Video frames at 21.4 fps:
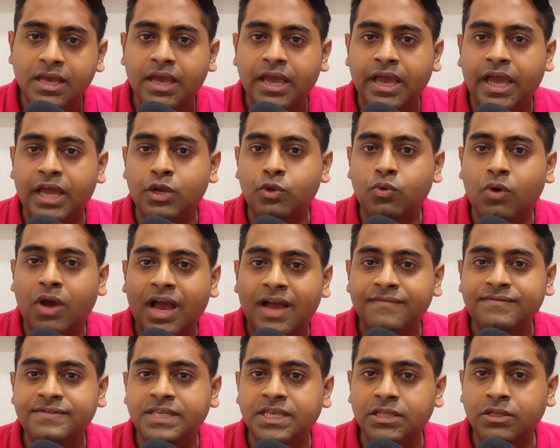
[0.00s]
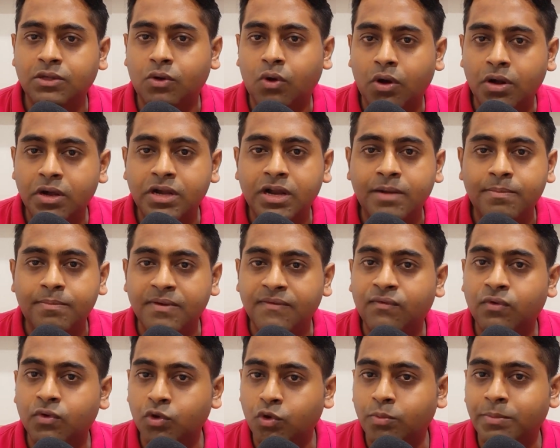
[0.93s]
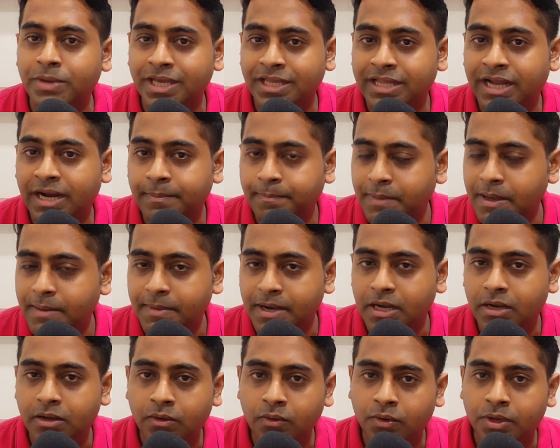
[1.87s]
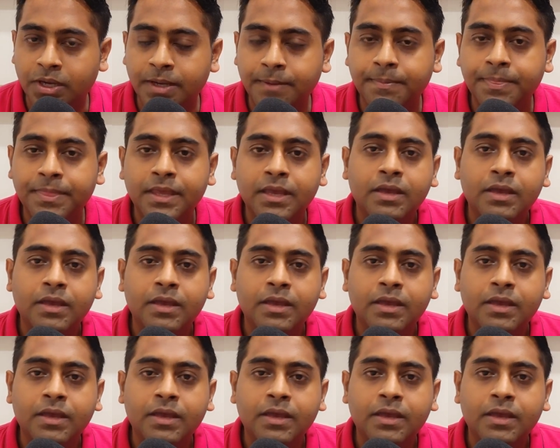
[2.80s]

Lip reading: and you have seen the content before you make that payment, okay?